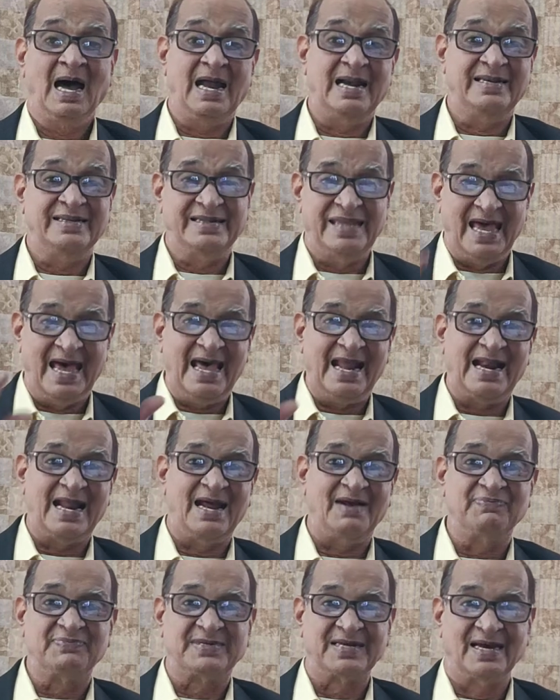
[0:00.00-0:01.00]
and
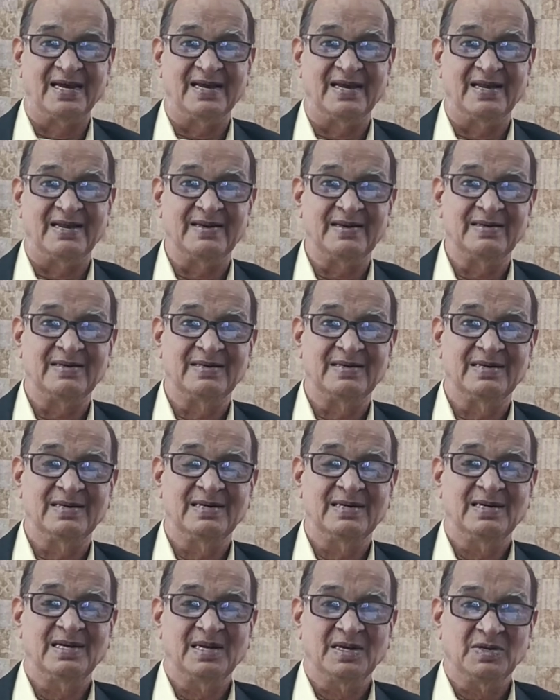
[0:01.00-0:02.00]
thereafter
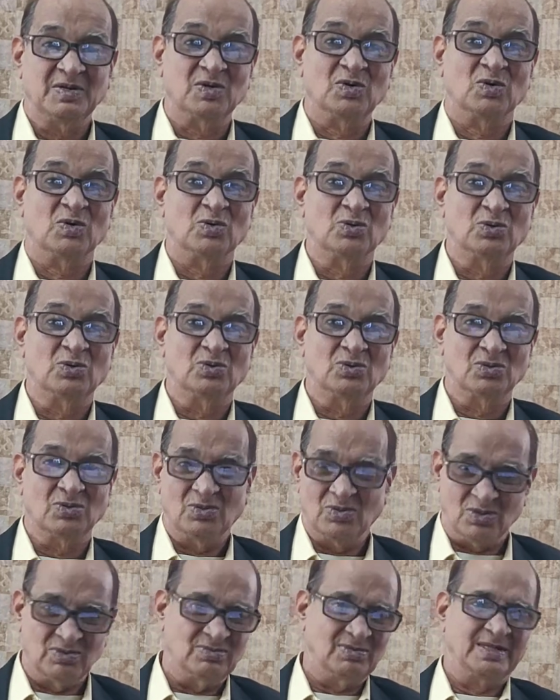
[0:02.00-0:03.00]
you
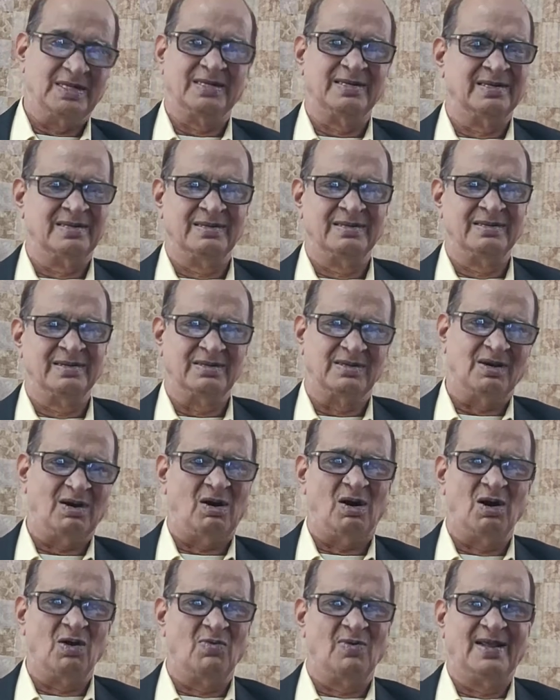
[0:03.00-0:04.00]
in
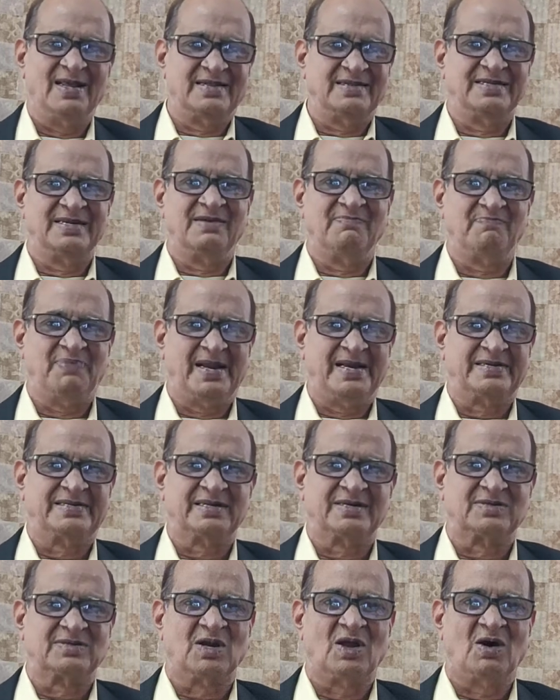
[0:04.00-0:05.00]
always in
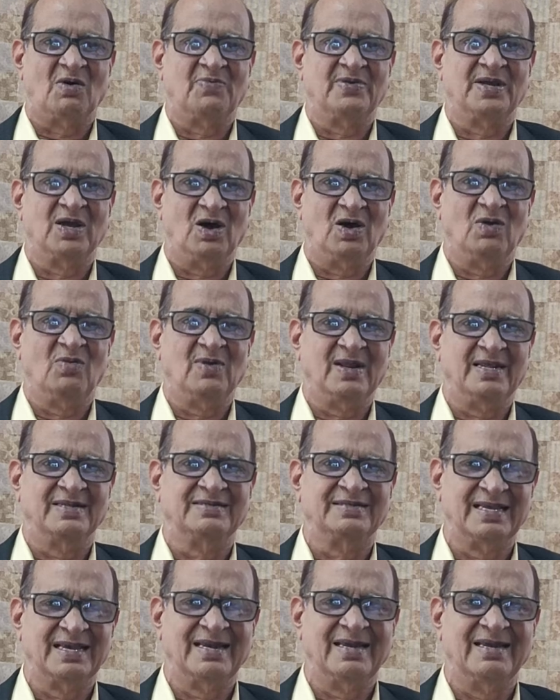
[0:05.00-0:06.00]
patent law we
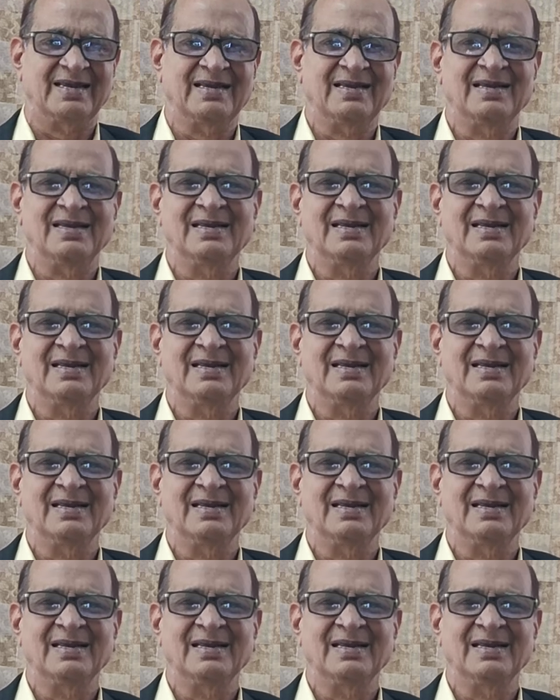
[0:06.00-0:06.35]
always say